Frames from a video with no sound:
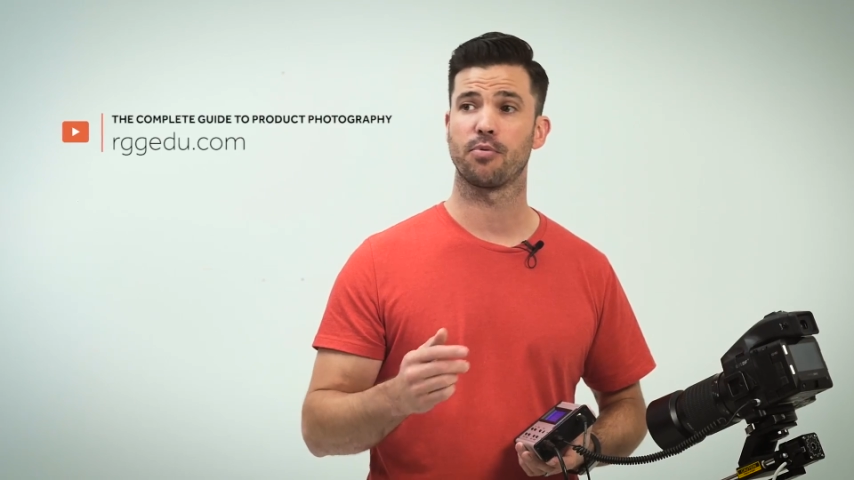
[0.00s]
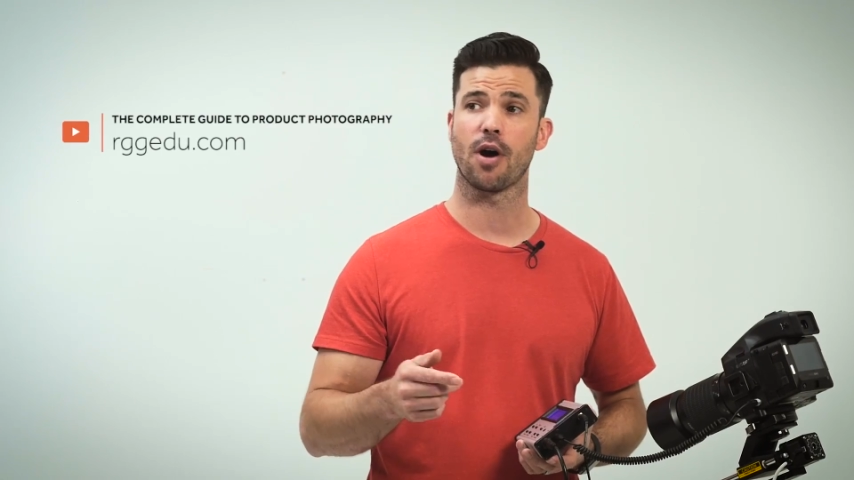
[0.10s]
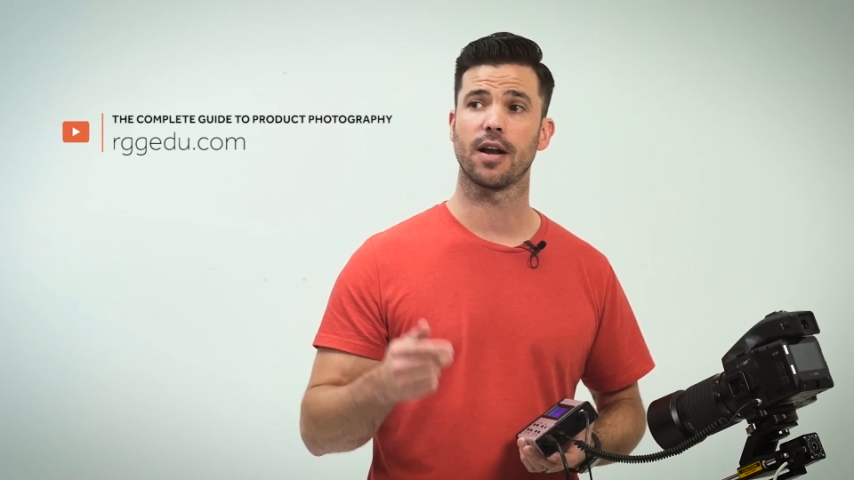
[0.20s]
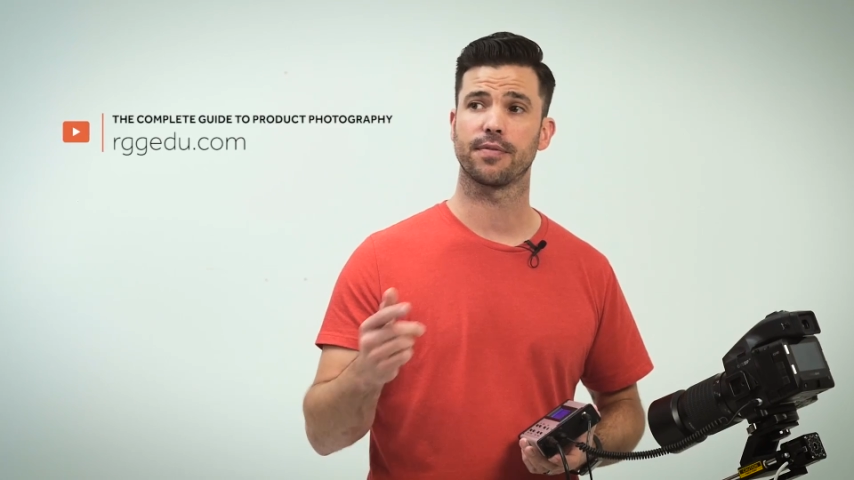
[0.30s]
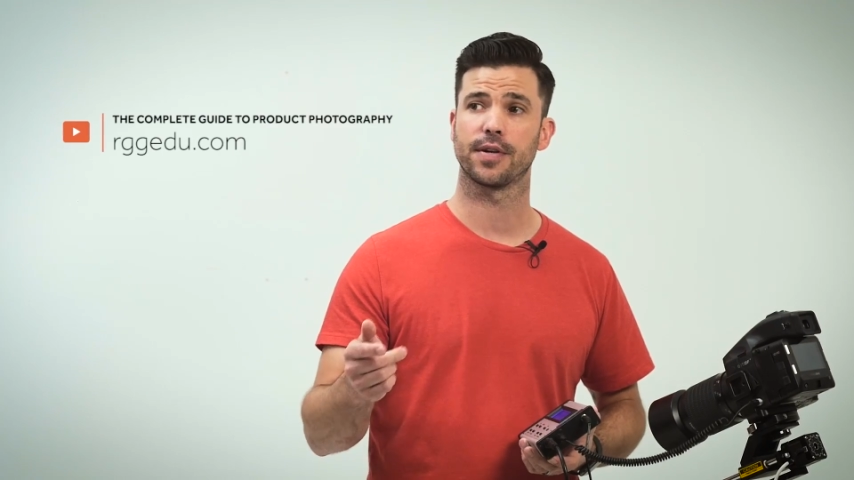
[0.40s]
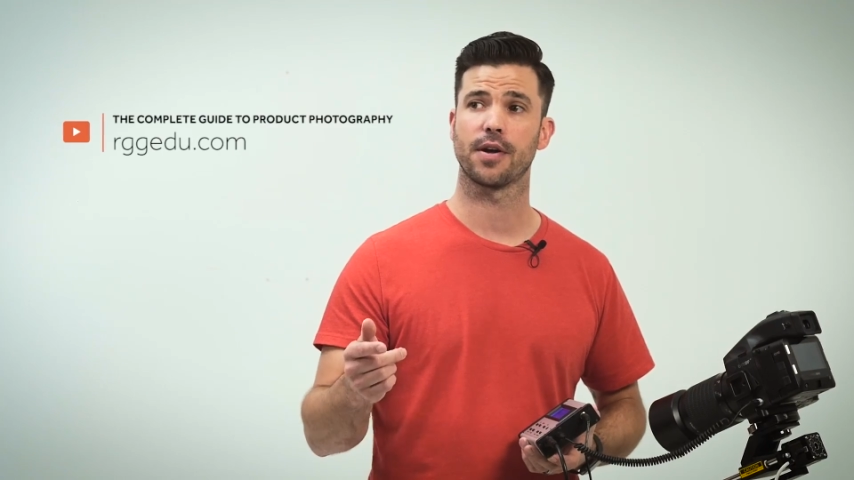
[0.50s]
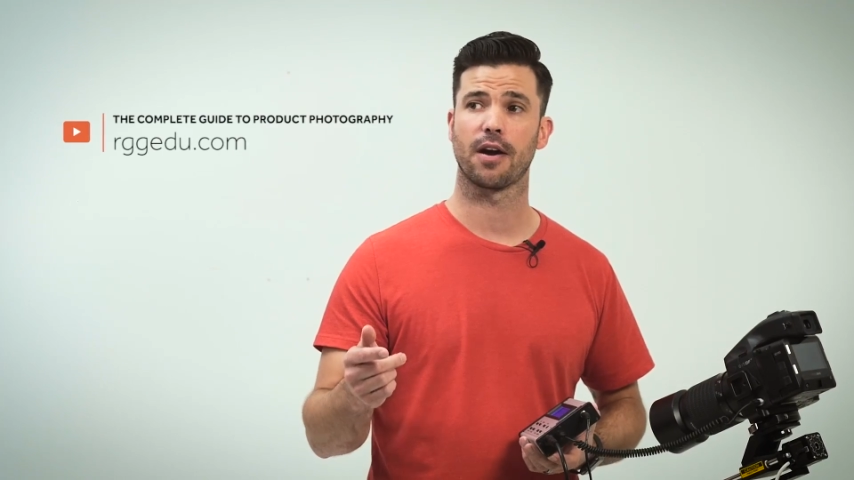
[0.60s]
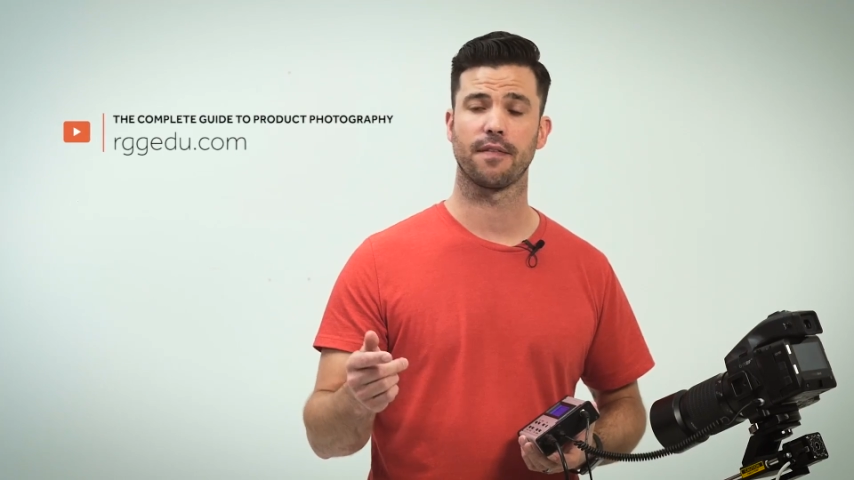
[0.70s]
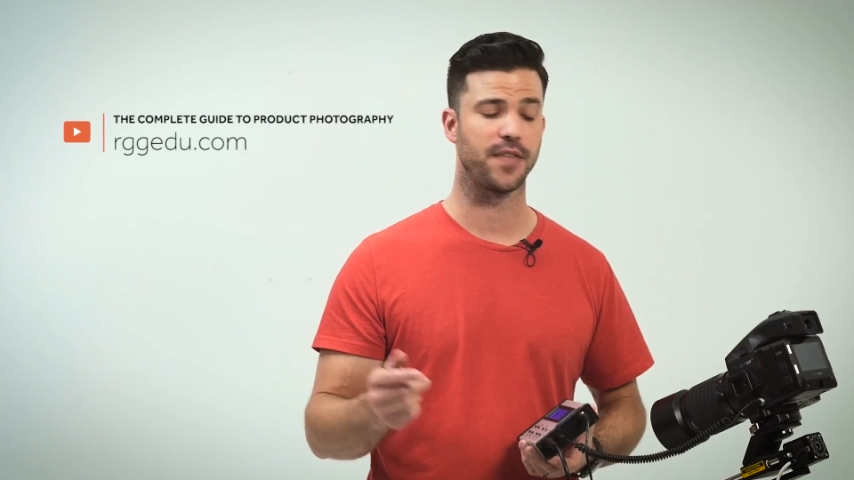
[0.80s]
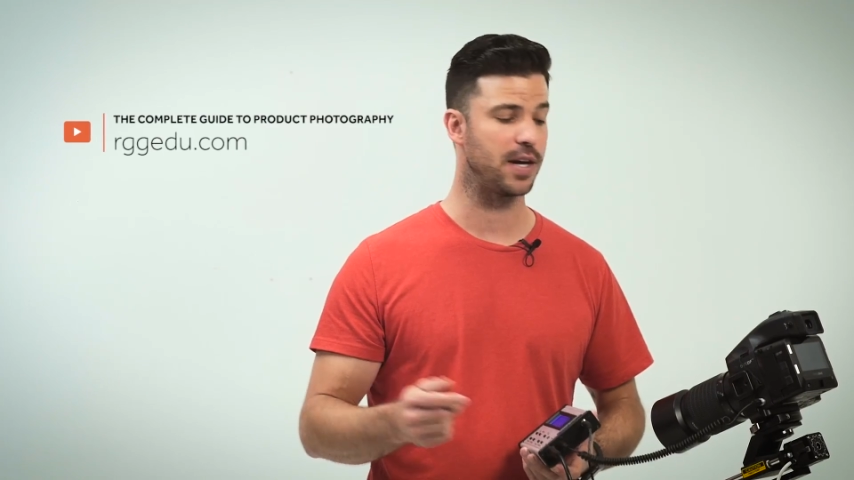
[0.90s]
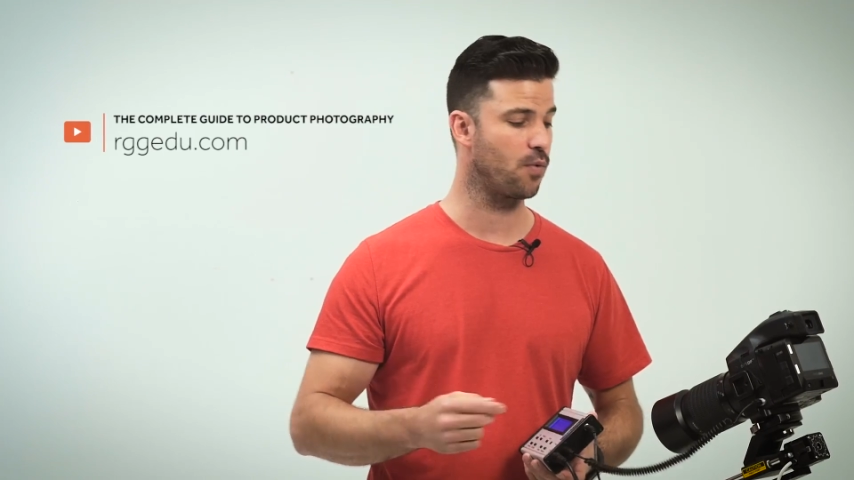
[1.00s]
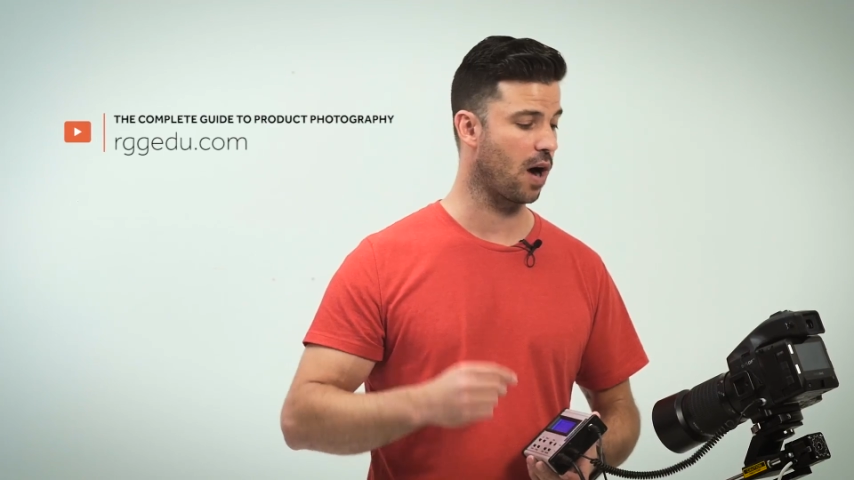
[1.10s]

on product photography,